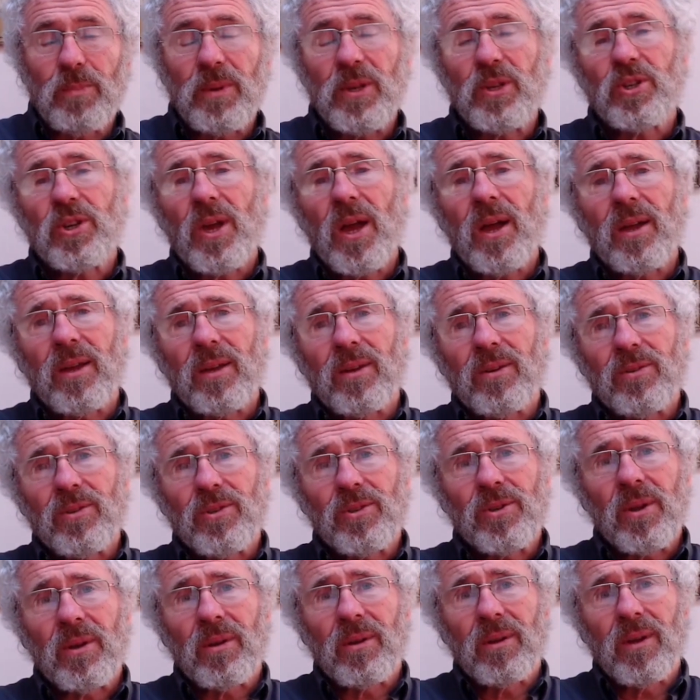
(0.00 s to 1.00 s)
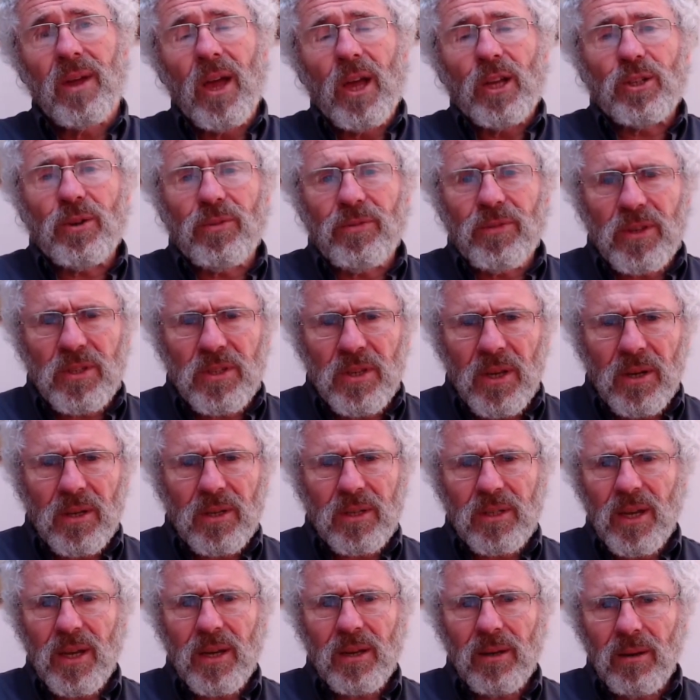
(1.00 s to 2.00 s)
be changed to
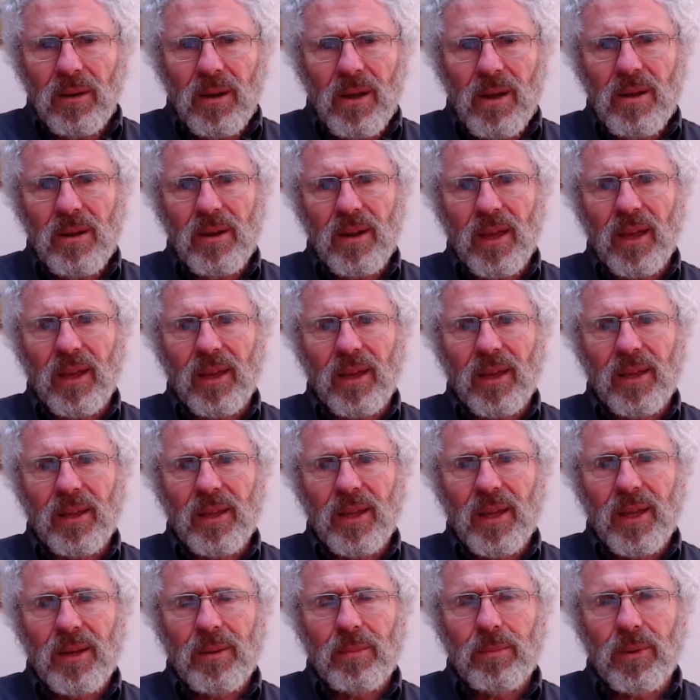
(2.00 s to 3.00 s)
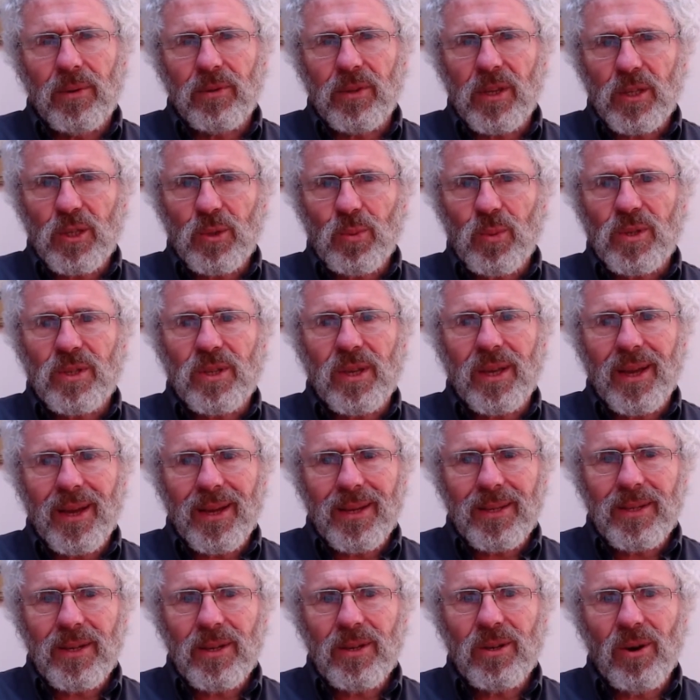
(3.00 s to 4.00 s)
facilitate learning but this was
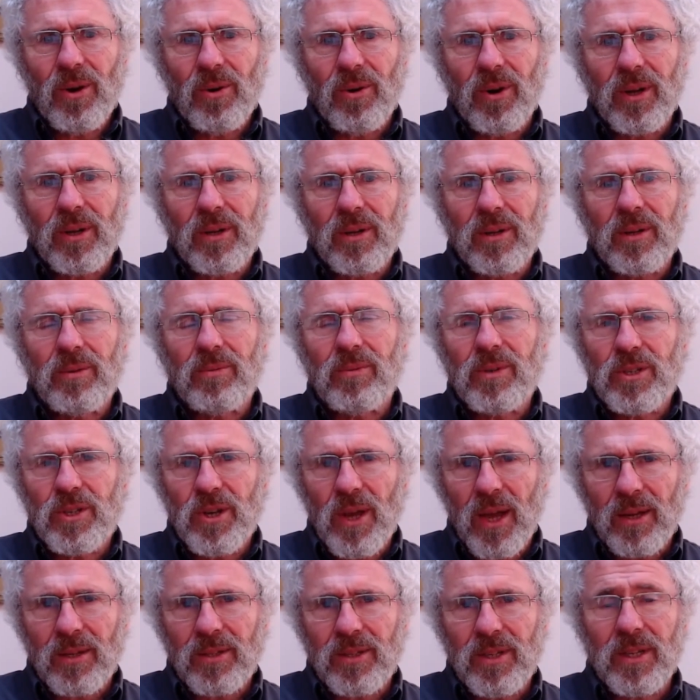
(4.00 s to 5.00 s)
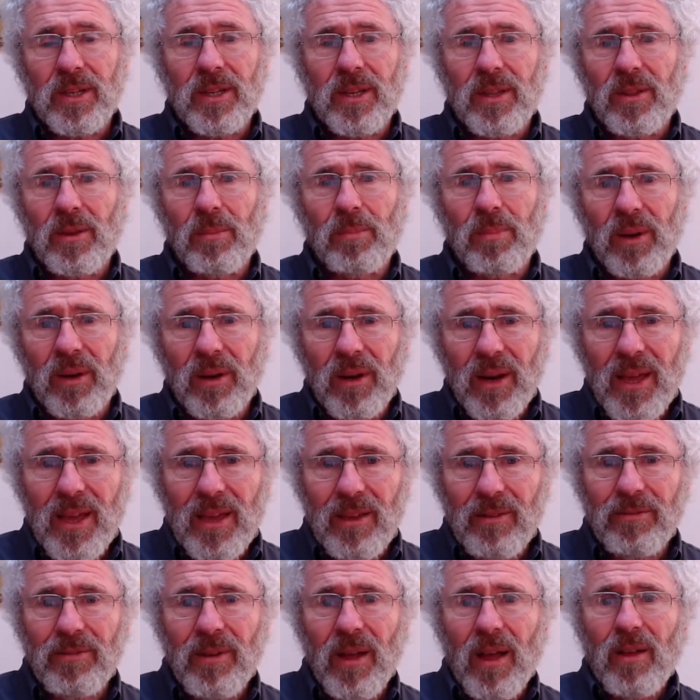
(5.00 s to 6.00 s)
categorically rejected in the
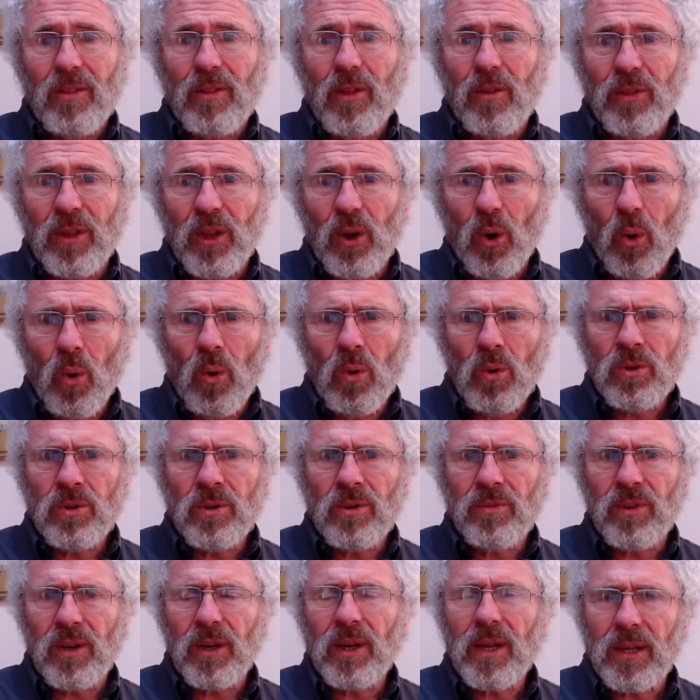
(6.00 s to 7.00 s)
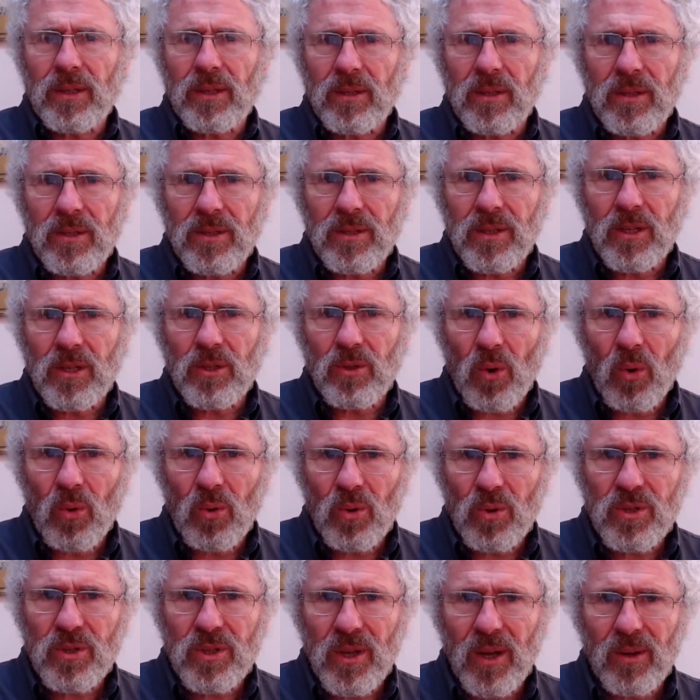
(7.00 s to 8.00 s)
belief that the order of the letters is
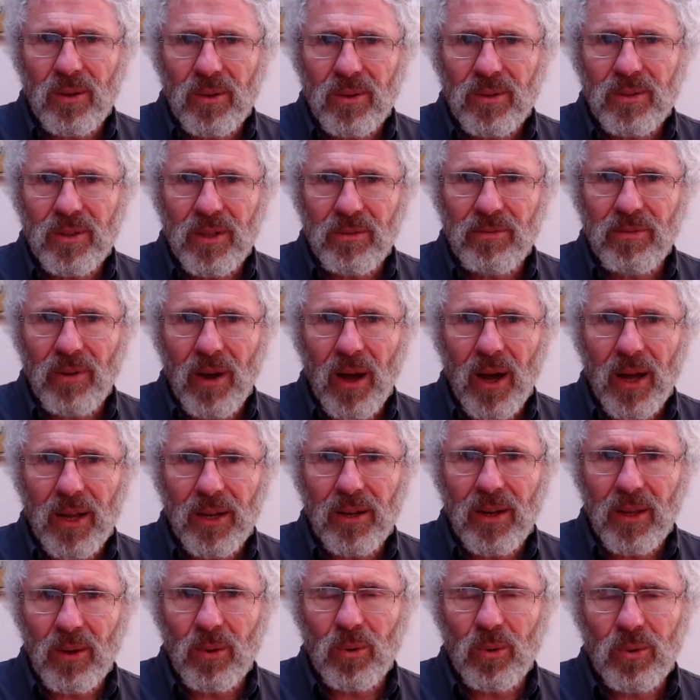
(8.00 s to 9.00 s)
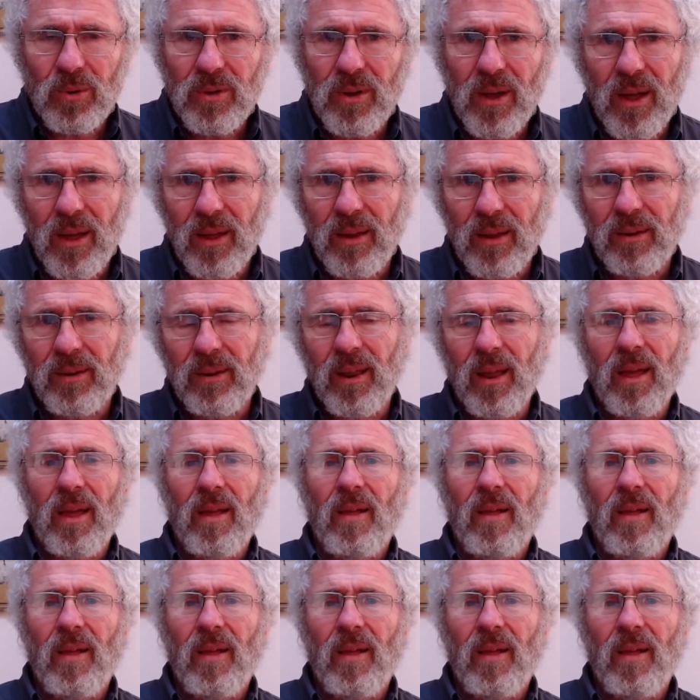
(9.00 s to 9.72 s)
also divinely ordained.